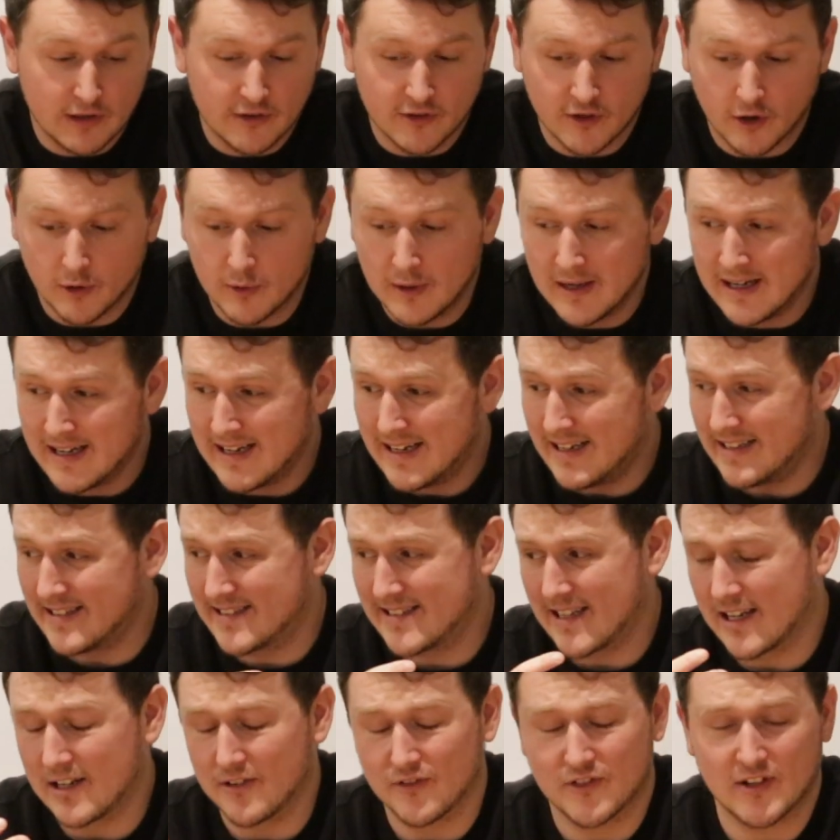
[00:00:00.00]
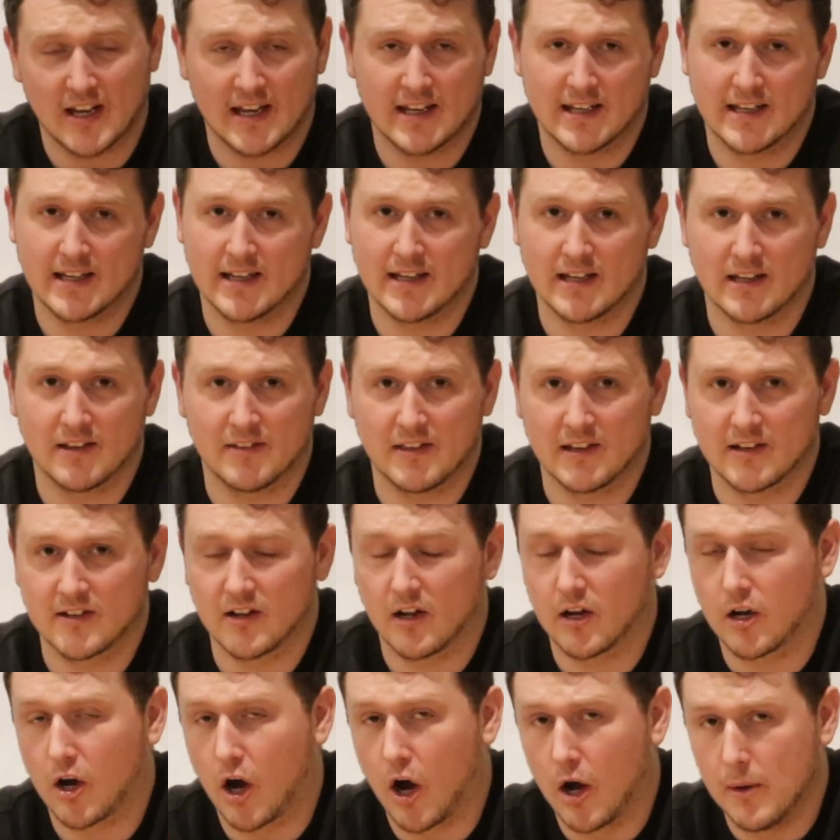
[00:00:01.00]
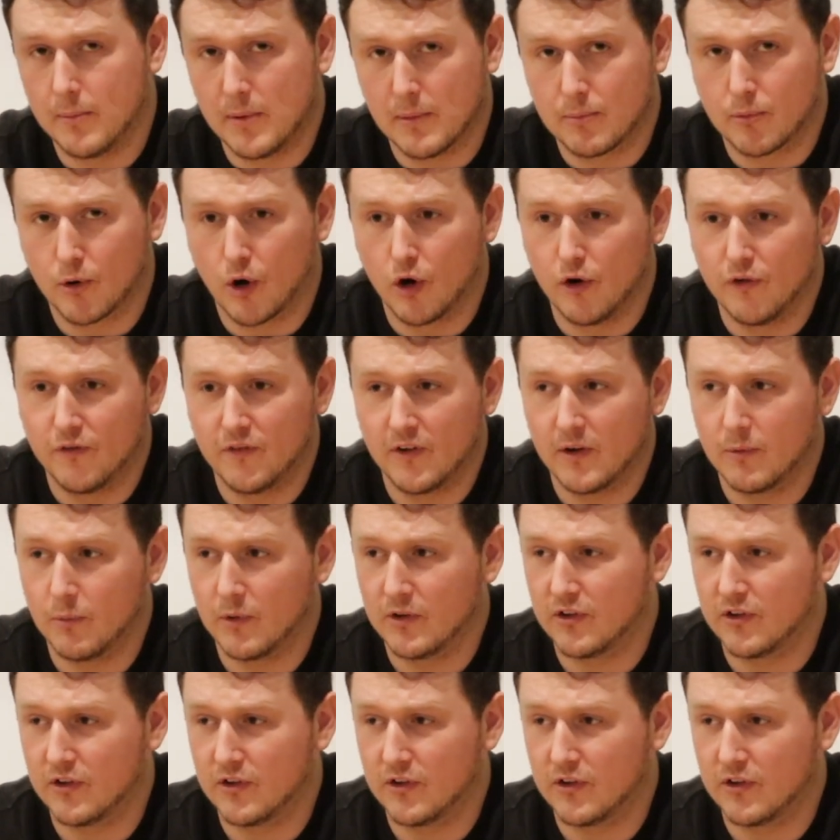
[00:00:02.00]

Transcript: So instead of taking things like ibuprofen,